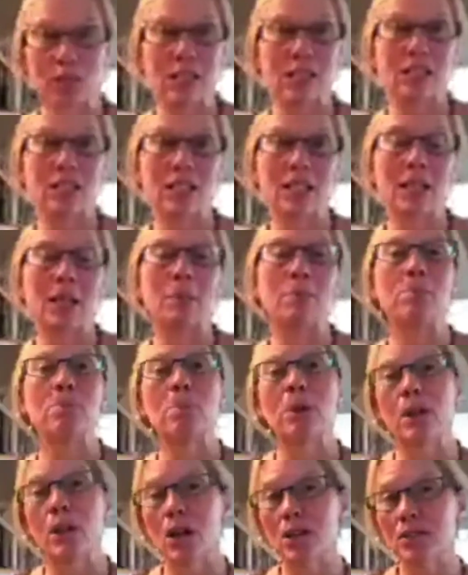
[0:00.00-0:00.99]
reached him,
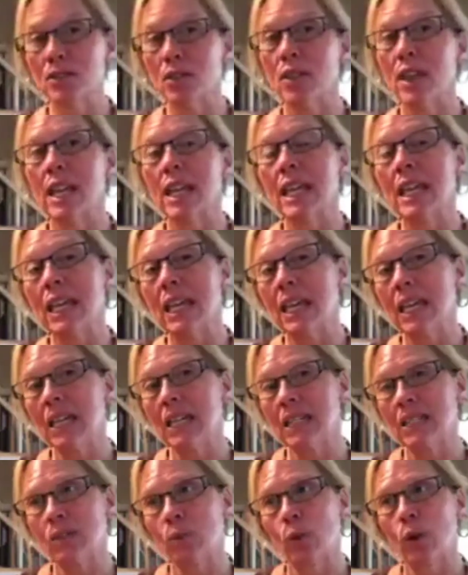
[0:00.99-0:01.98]
but also that he
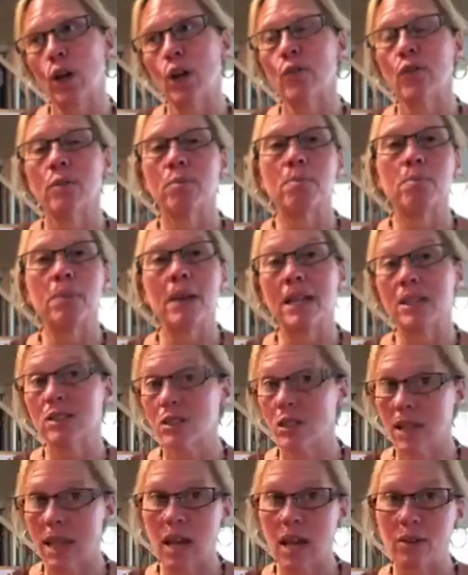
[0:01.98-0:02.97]
is aware of it
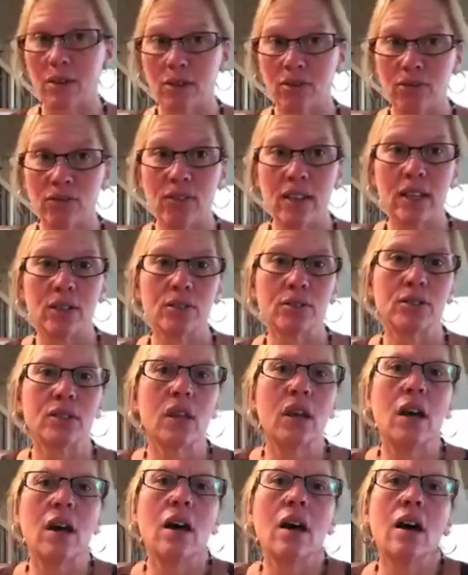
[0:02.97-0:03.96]
based on how he feels.
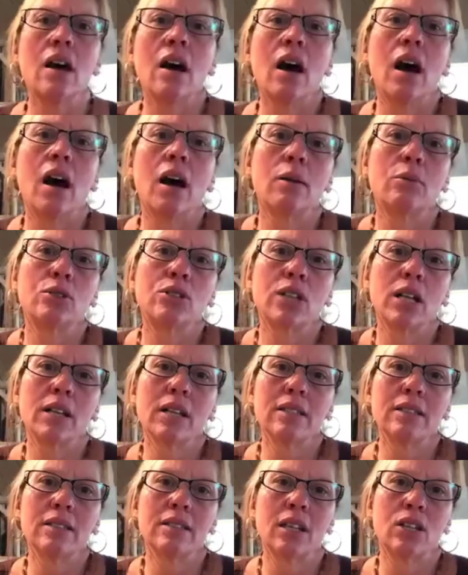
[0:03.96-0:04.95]
Um,
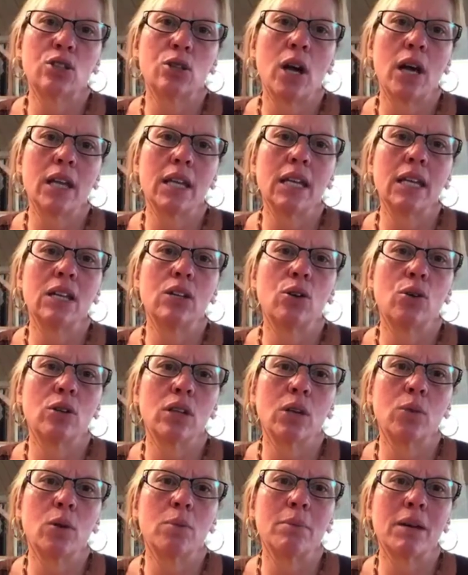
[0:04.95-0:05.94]
Shelley says, I try to eat
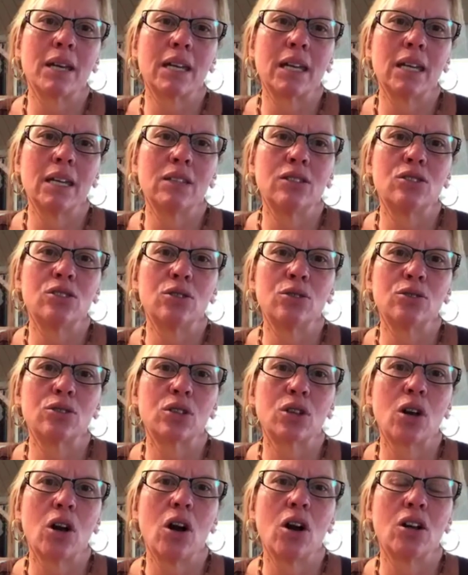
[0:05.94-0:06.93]
only what my kids
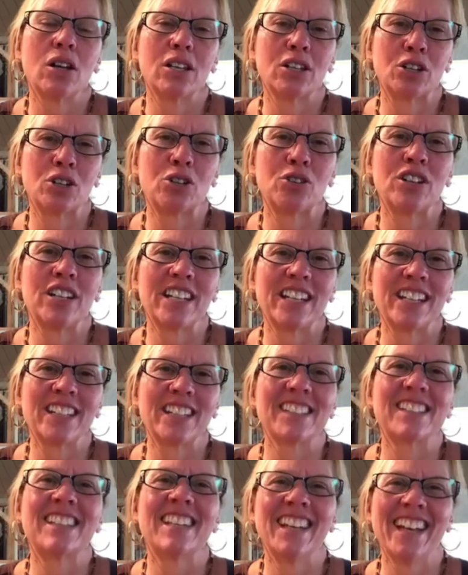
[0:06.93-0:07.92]
used to call
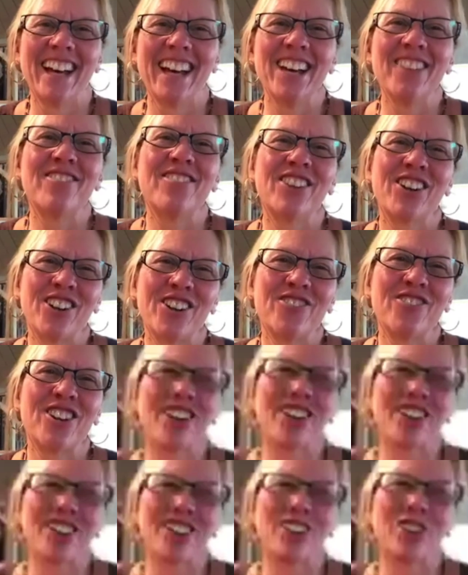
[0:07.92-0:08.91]
ingredients. Very
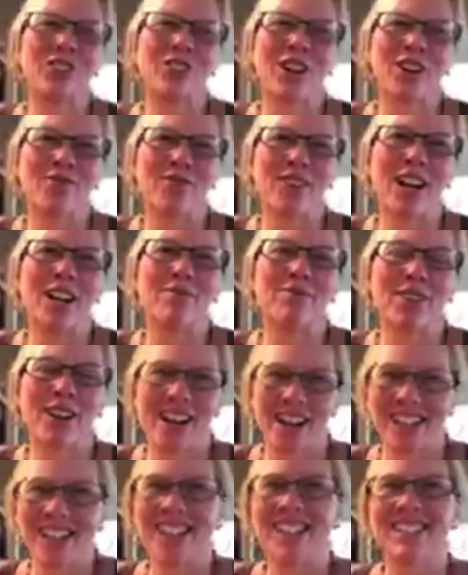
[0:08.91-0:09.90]
rarely do I buy
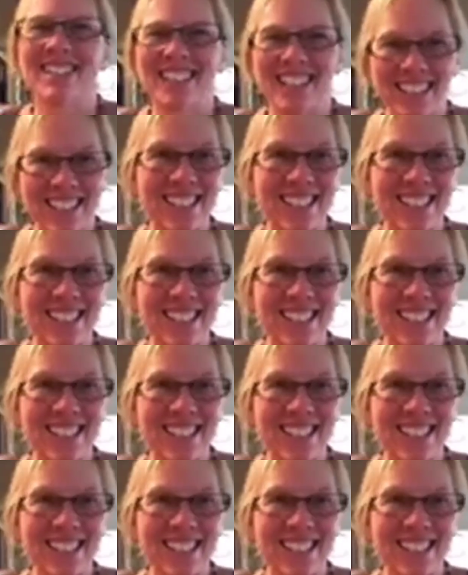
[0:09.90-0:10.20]
processed.